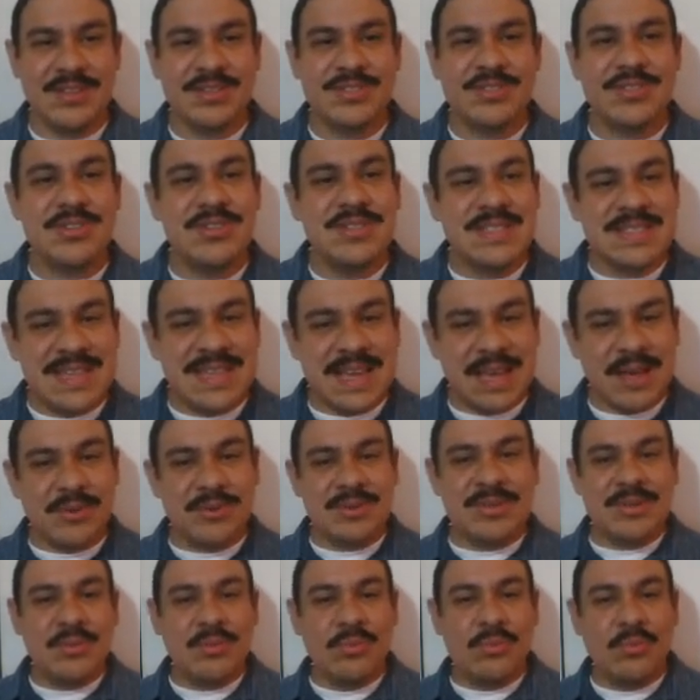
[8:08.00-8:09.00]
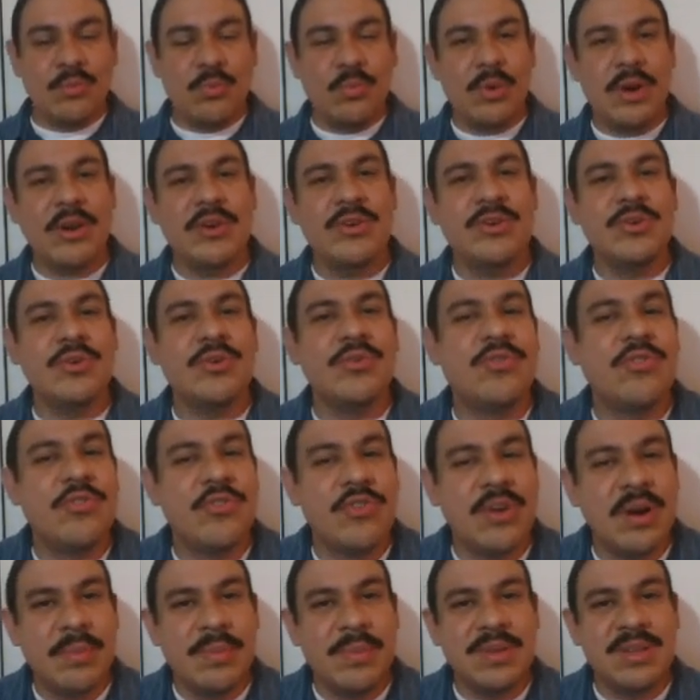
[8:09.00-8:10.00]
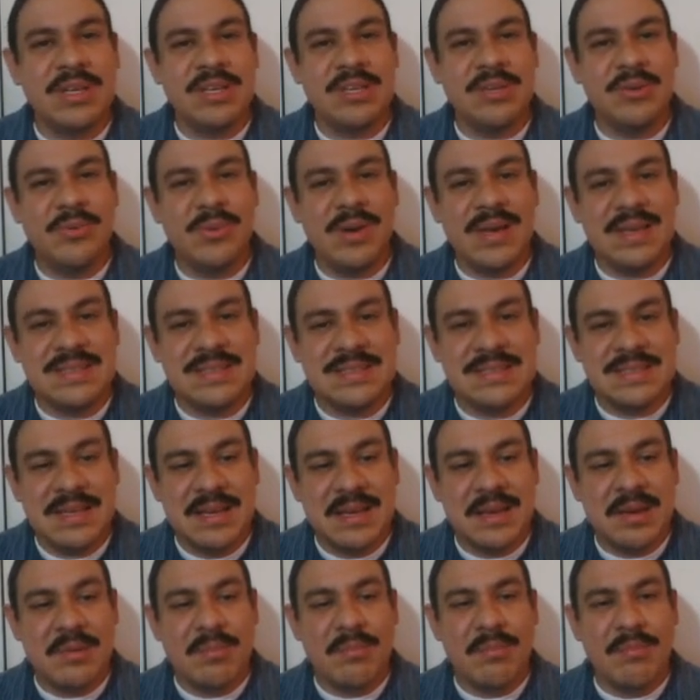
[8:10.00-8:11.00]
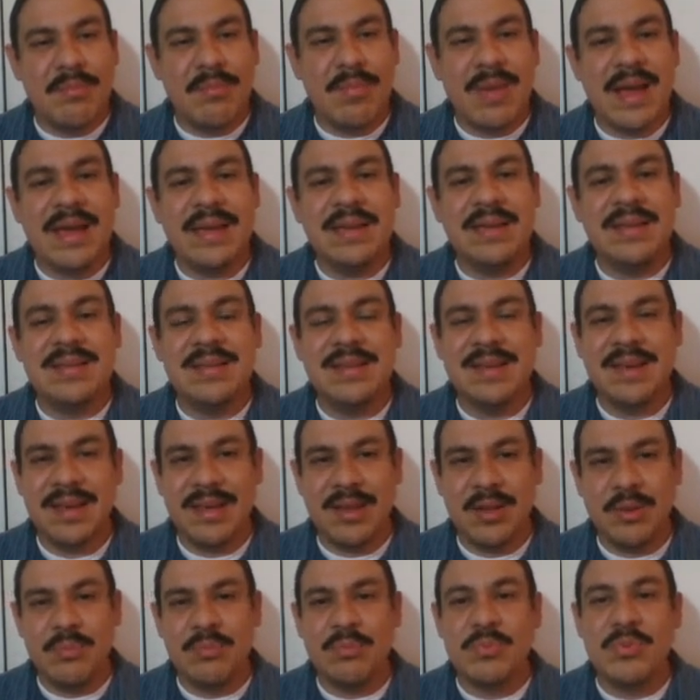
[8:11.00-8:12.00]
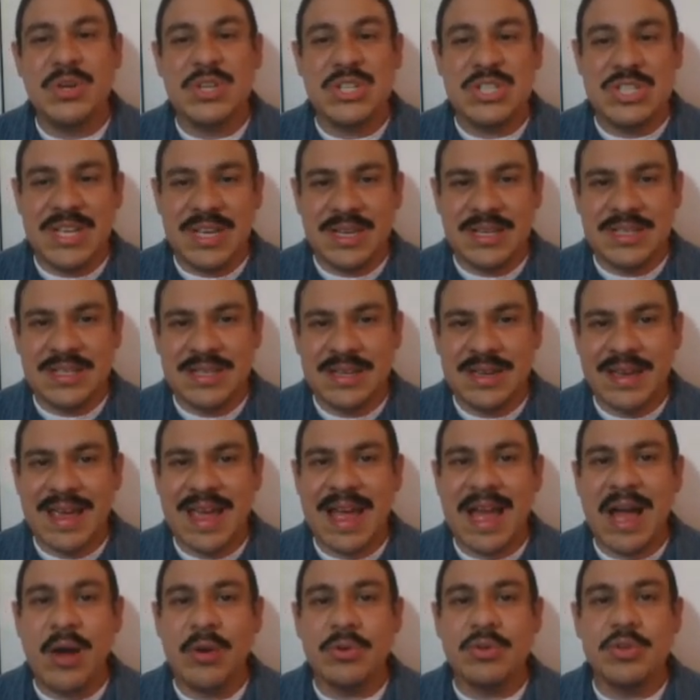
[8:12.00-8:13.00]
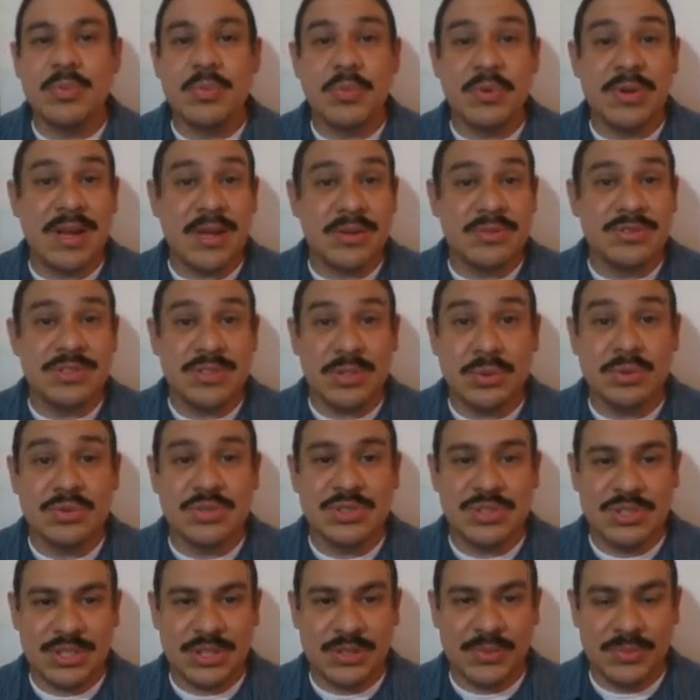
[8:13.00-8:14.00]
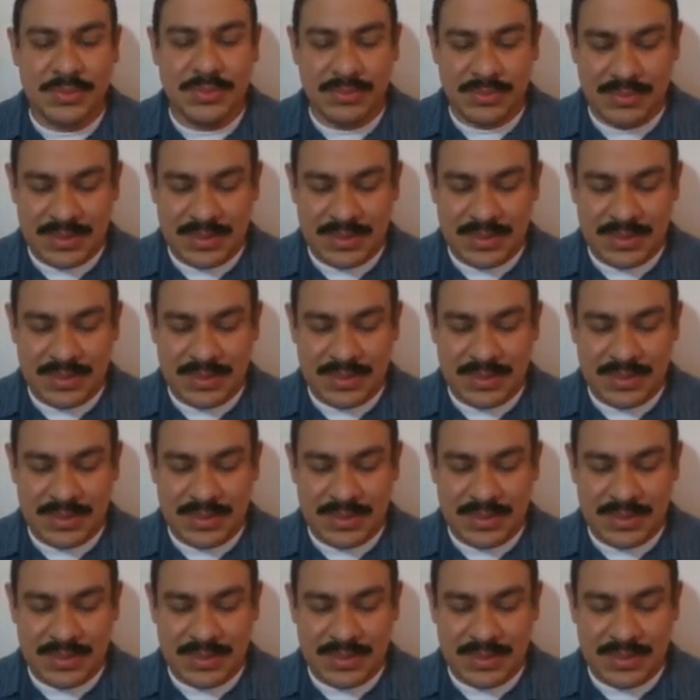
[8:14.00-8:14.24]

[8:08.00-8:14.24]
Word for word: Turns out where you're from in the US might help predict how you pronounce those two.